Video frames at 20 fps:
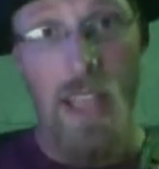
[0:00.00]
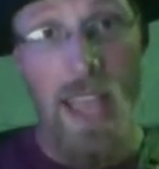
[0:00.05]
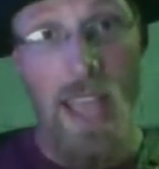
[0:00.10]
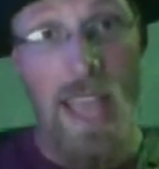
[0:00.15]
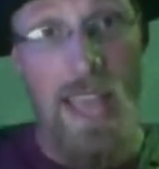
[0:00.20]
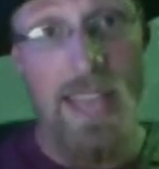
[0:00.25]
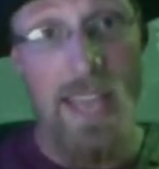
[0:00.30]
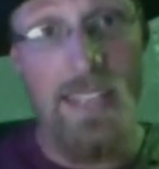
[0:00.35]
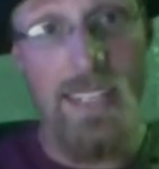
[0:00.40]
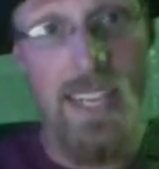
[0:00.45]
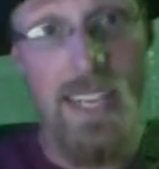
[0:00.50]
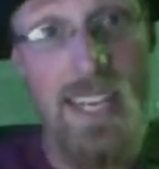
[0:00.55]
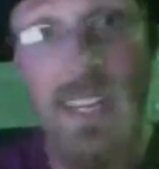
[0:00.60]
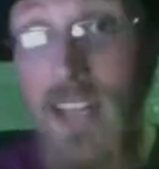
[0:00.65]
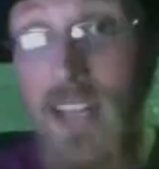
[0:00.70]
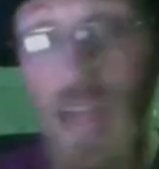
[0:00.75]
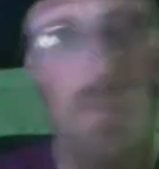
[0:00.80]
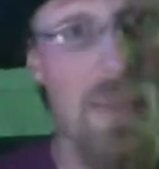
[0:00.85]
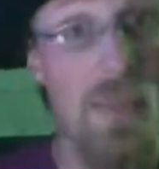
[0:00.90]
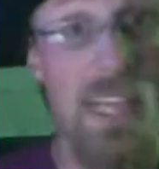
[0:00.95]
And he
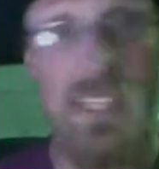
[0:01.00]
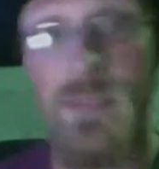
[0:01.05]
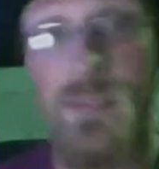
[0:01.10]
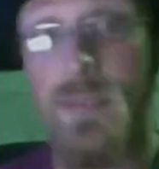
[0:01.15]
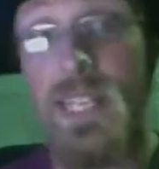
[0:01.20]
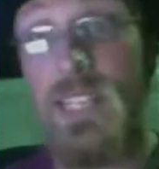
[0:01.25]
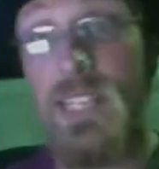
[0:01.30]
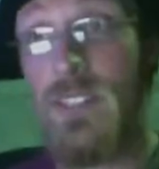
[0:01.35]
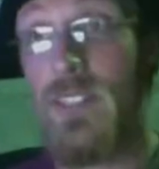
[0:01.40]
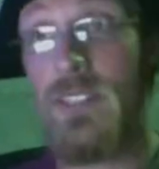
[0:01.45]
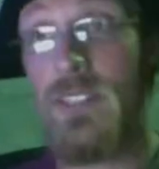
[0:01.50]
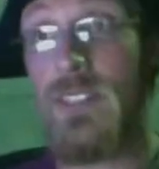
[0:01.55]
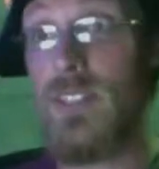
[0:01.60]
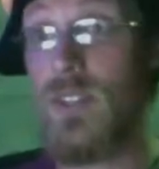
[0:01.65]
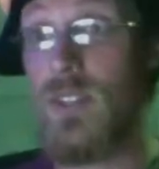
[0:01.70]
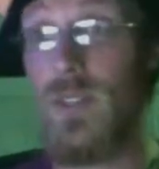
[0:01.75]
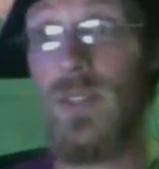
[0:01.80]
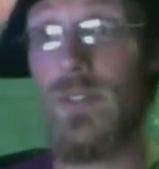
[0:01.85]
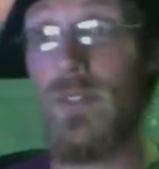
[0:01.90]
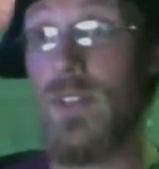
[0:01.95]
got back to being just
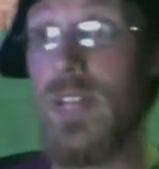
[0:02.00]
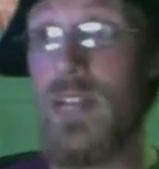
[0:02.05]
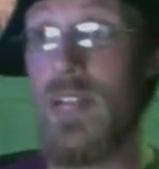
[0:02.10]
as over,